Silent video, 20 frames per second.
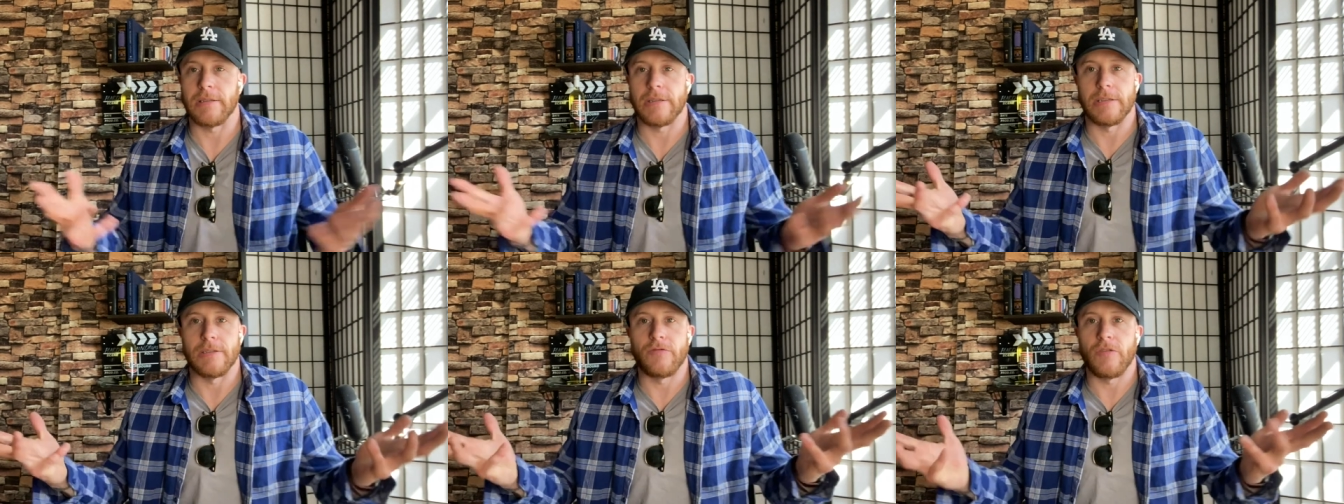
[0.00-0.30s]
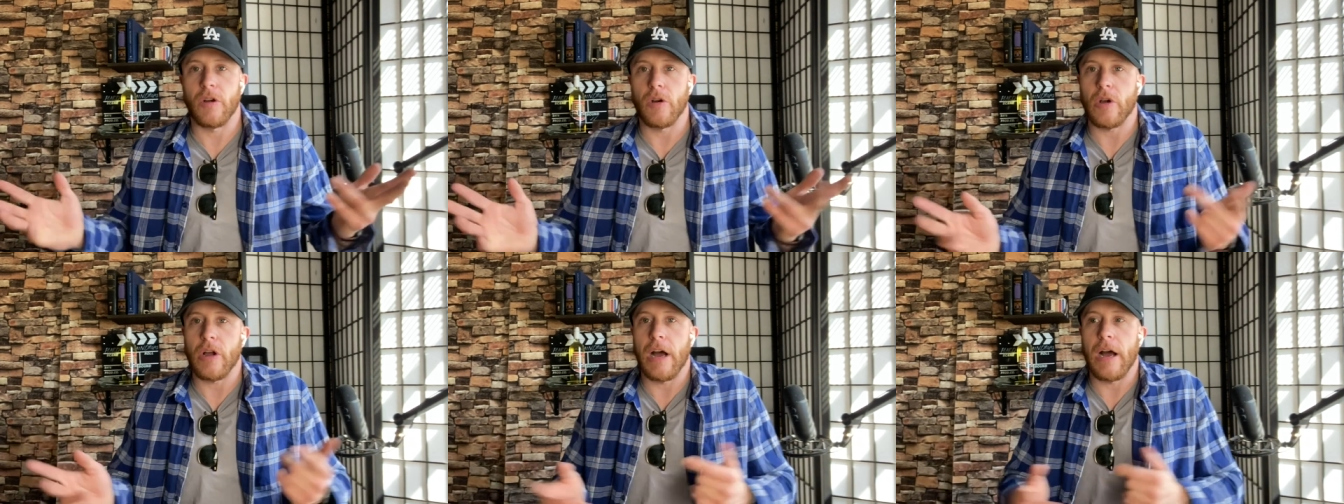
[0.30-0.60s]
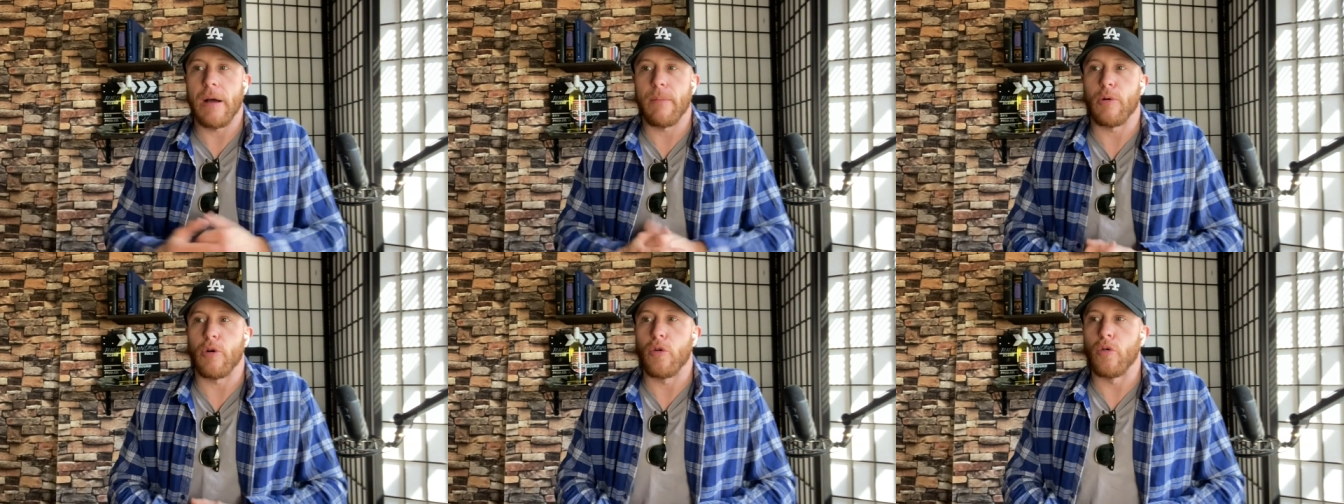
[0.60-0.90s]
Just real
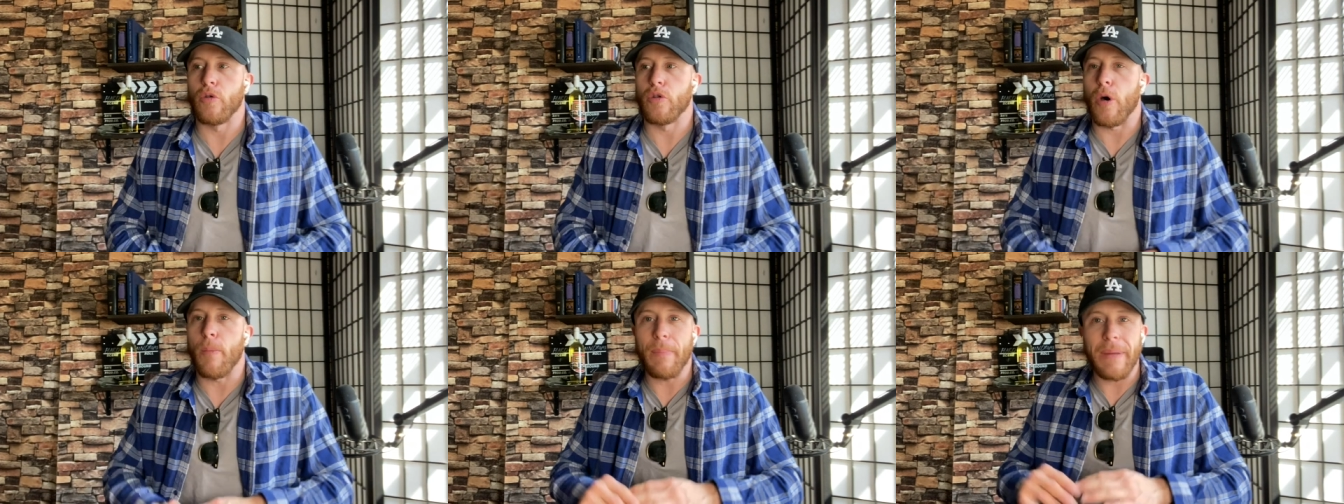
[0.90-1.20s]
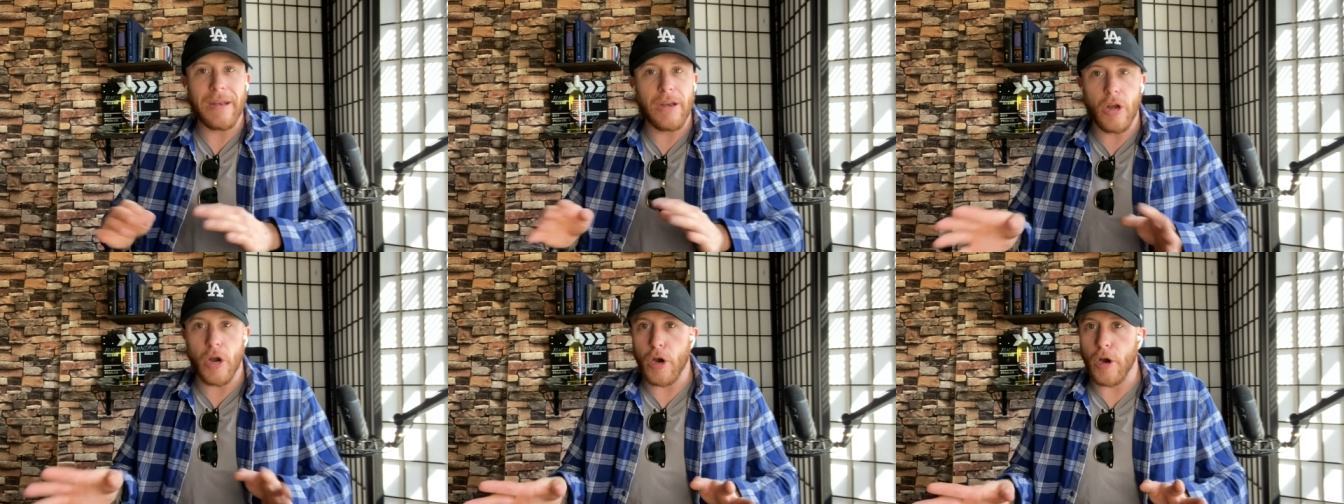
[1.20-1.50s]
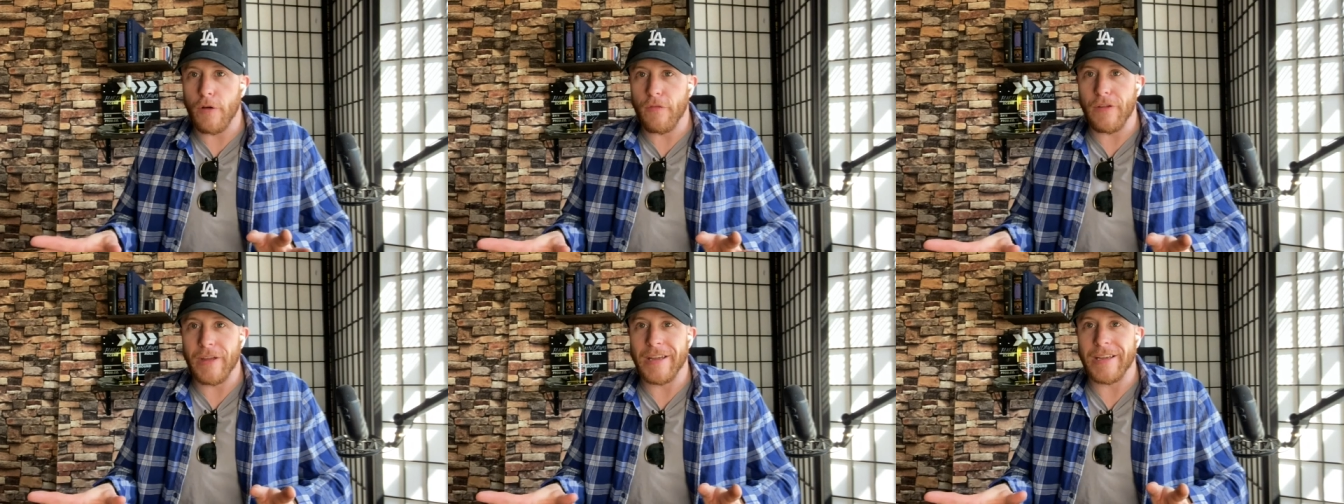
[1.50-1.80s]
calm, cool. Don't be
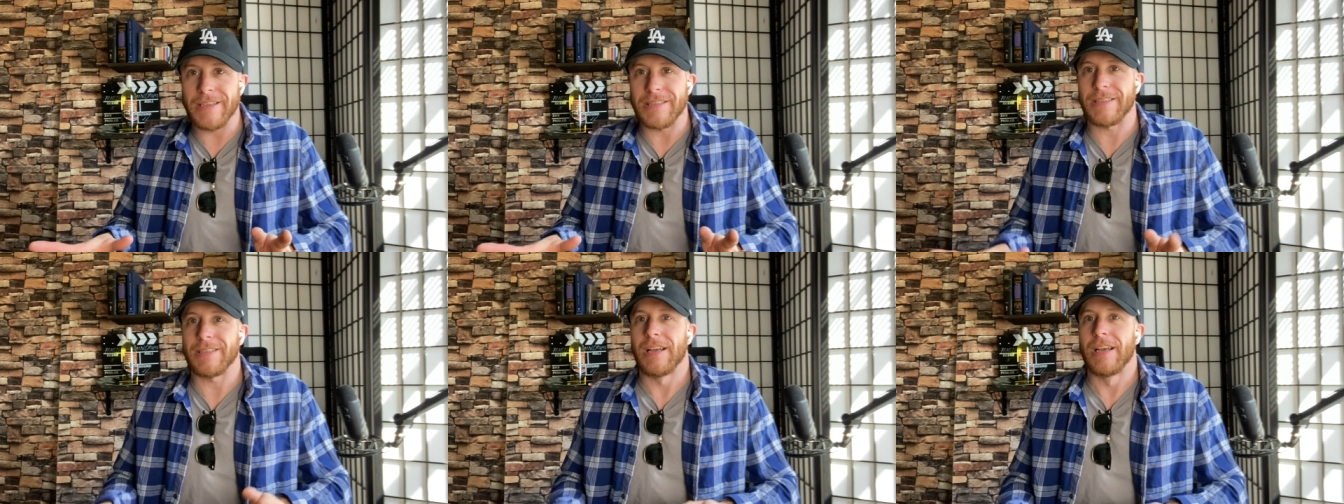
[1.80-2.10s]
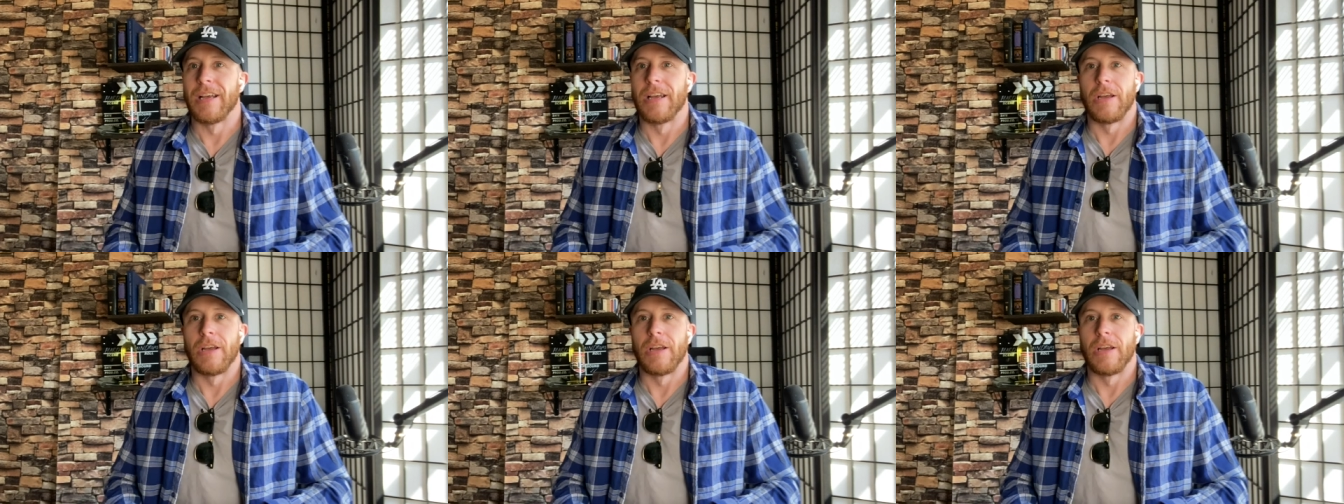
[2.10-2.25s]
nervous.